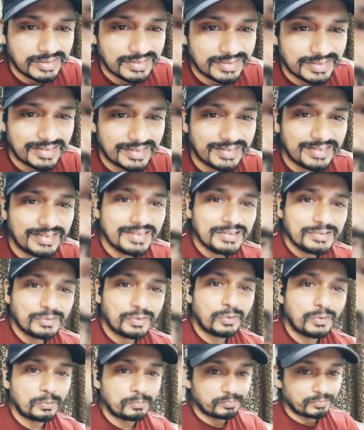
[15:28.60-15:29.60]
Yeah.
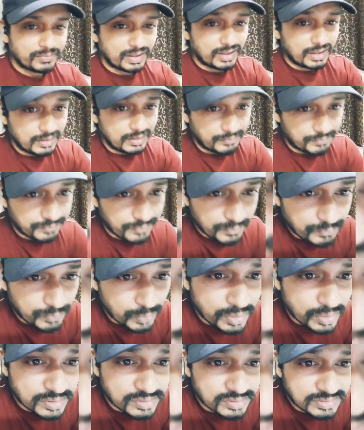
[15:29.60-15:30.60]
So if
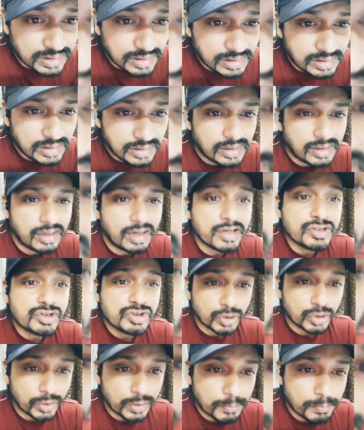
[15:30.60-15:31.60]
you're still
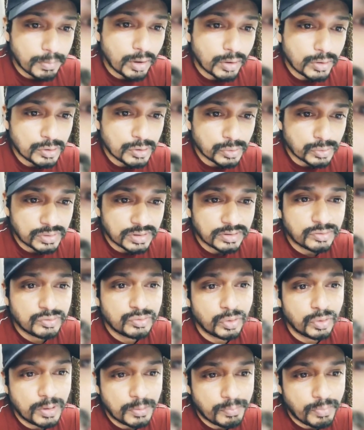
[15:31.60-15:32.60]
unsure about using
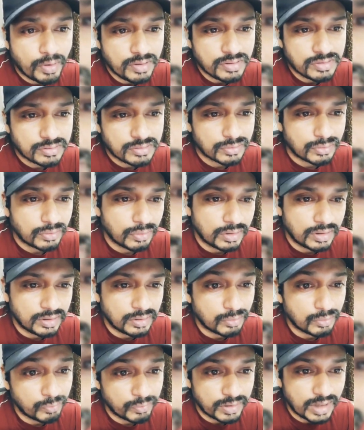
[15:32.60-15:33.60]
story points
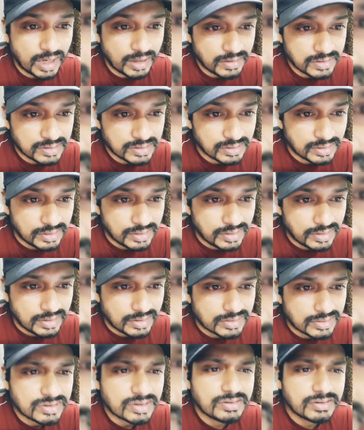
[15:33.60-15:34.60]
over hours,
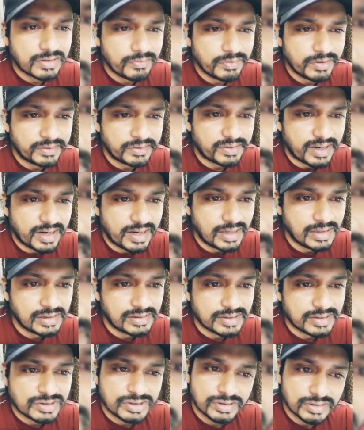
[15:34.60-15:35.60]
just give it a try. I'll
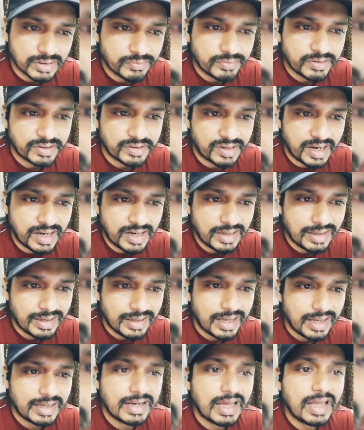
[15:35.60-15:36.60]
say just give it a try,
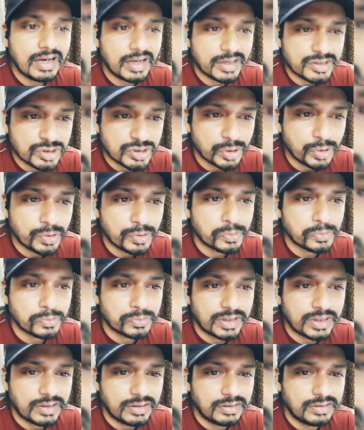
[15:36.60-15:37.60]
and I'll assure you
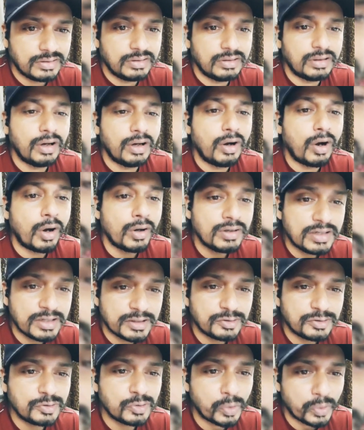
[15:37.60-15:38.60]
that the
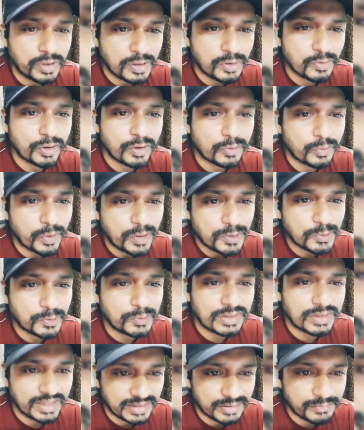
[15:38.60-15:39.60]
only story you are going to
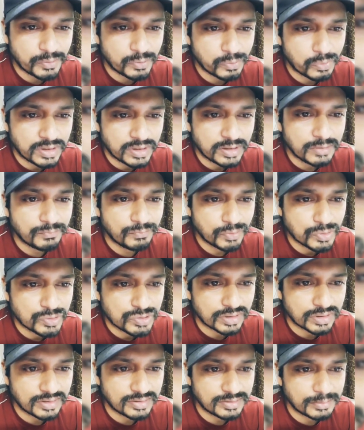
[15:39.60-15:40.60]
tell everyone in
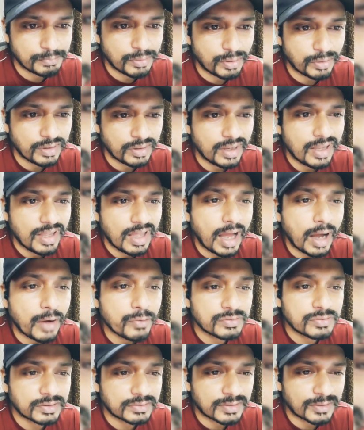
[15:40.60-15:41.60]
future is about
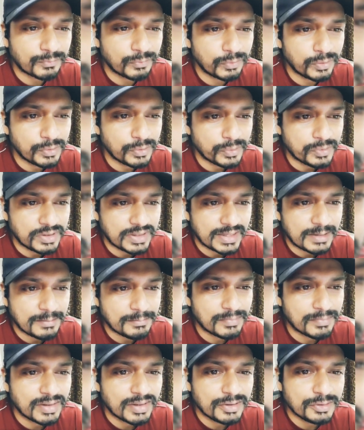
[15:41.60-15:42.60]
how successful your
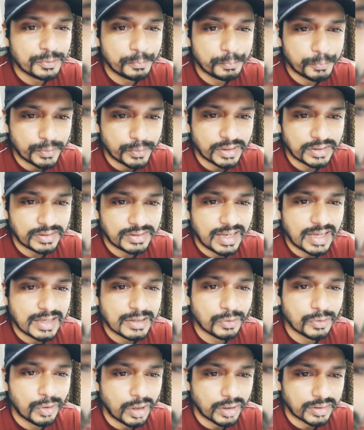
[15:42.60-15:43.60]
team, your product,
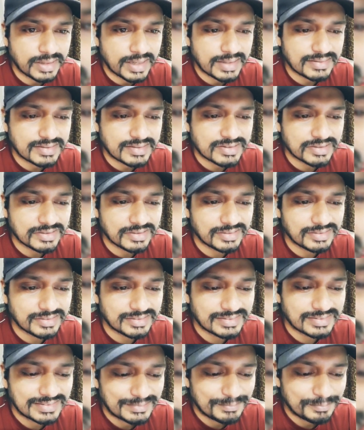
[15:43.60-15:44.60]
and your organization
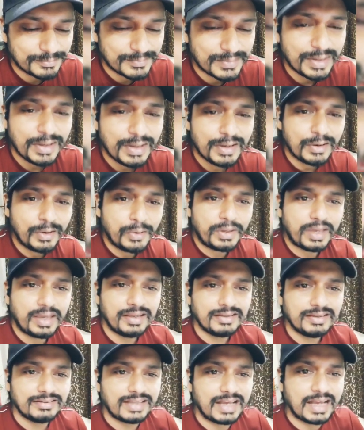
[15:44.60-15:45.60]
is.
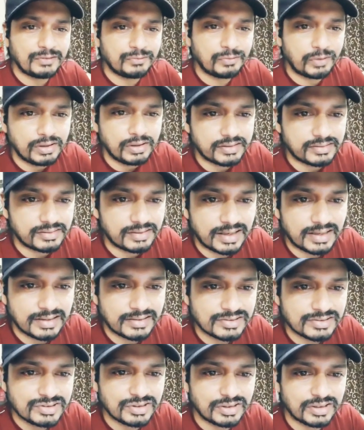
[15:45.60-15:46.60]
Okay. Thanks for
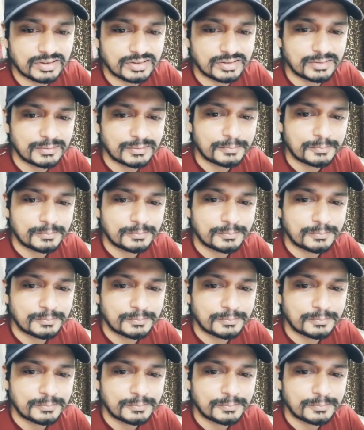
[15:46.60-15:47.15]
listening. Cheers.